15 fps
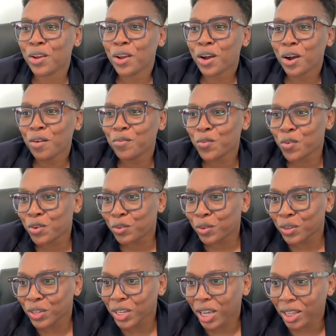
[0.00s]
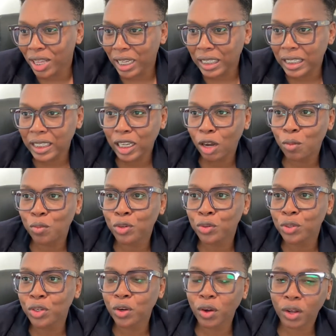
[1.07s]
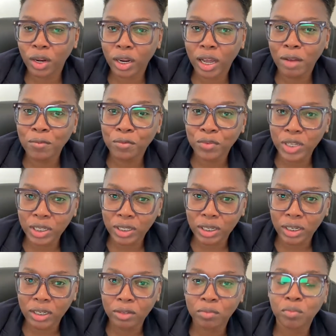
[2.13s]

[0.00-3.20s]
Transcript: Of course, when you get that stamp, which we call a visa,